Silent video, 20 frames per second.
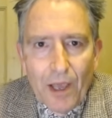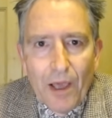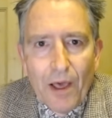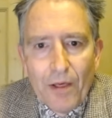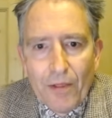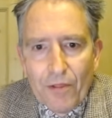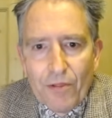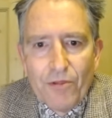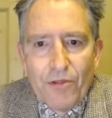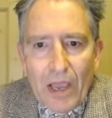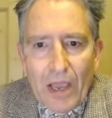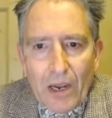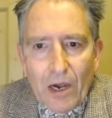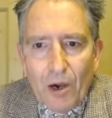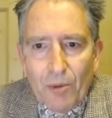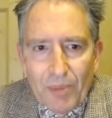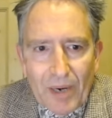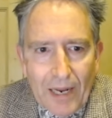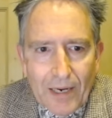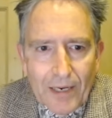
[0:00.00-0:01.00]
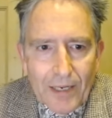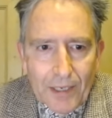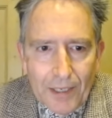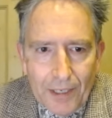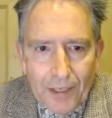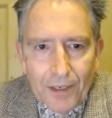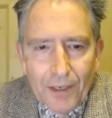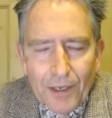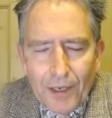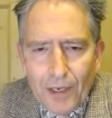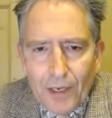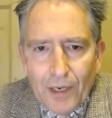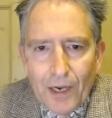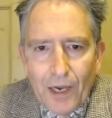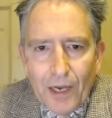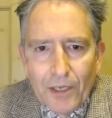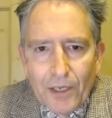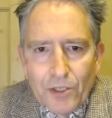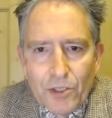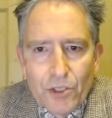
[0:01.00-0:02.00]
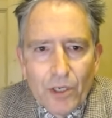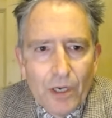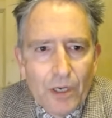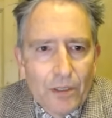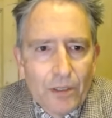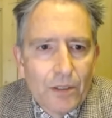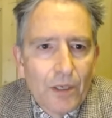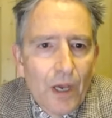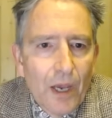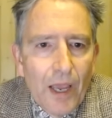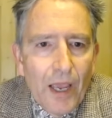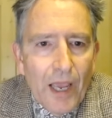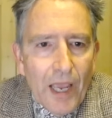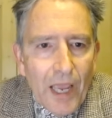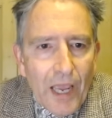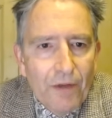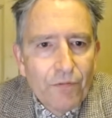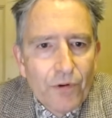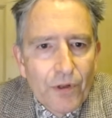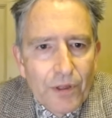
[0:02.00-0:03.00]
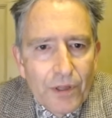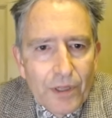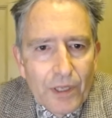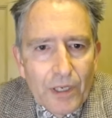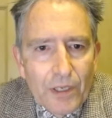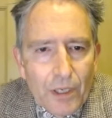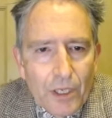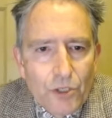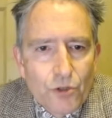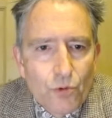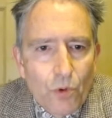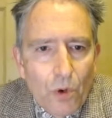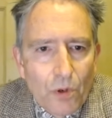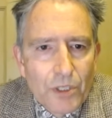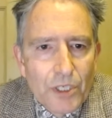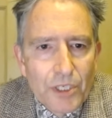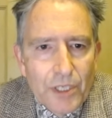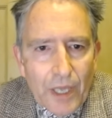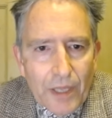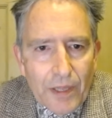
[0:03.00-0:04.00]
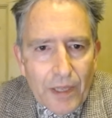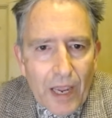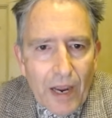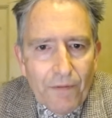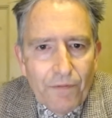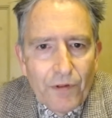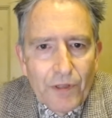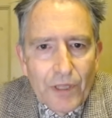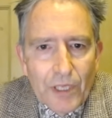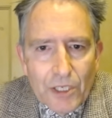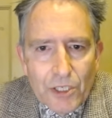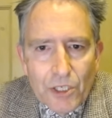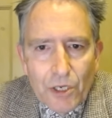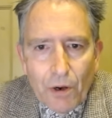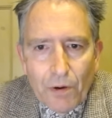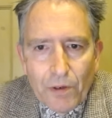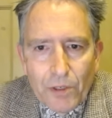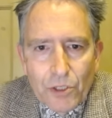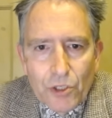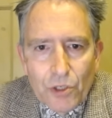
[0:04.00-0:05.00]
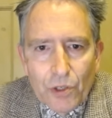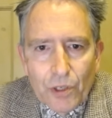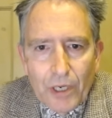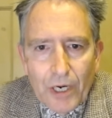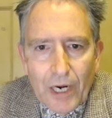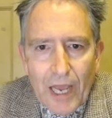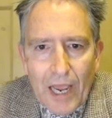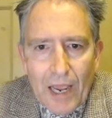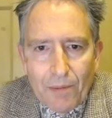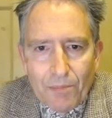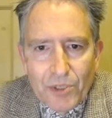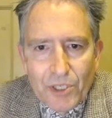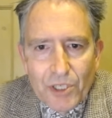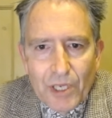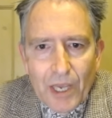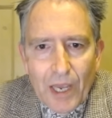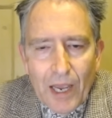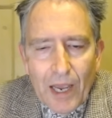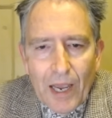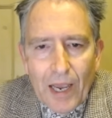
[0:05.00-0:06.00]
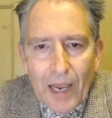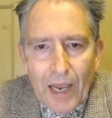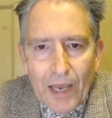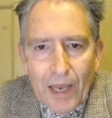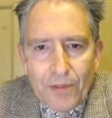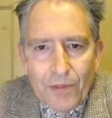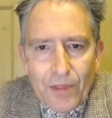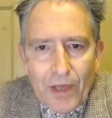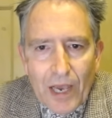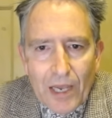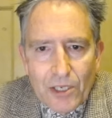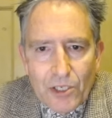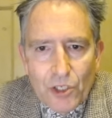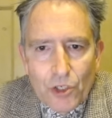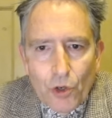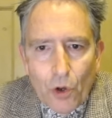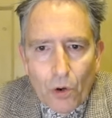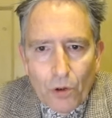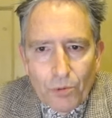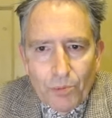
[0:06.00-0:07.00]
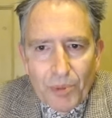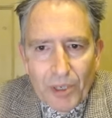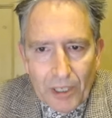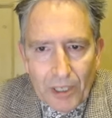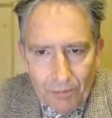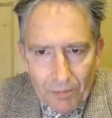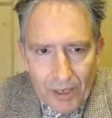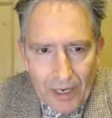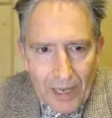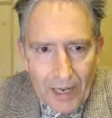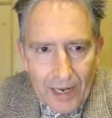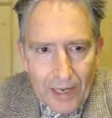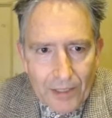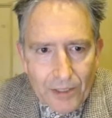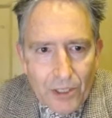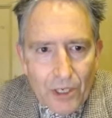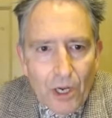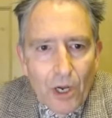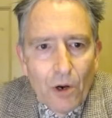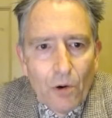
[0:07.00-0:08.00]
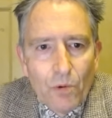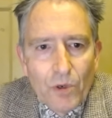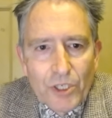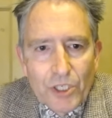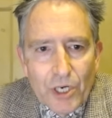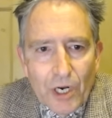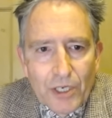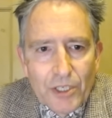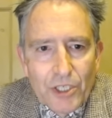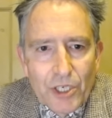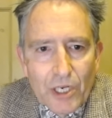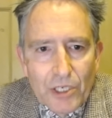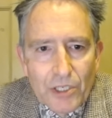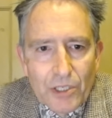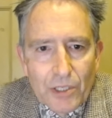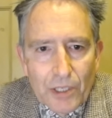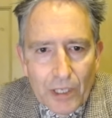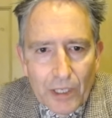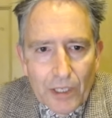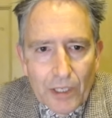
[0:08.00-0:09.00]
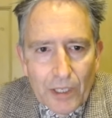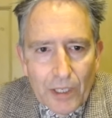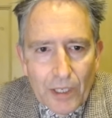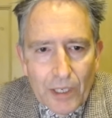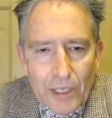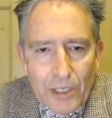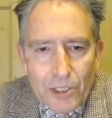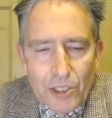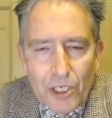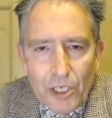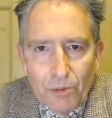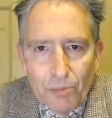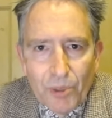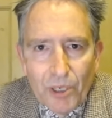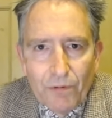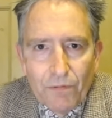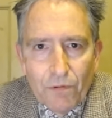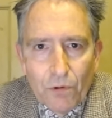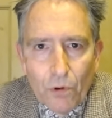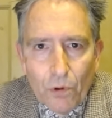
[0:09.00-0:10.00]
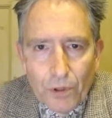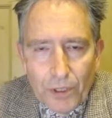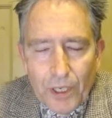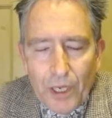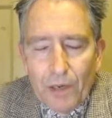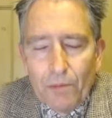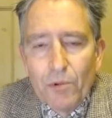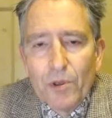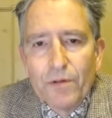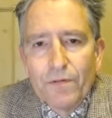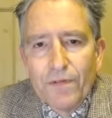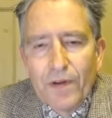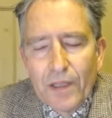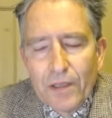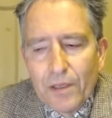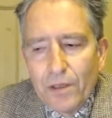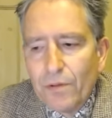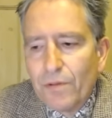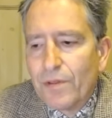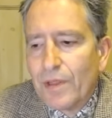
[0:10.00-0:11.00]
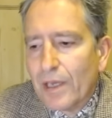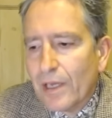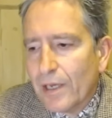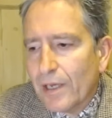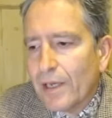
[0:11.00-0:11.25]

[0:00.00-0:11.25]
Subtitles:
They are planning it. And everything, it's wrong to say that everything's going to collapse and that's not being planned, which I just think is deeply flawed. Yeah, well, the fact you think it,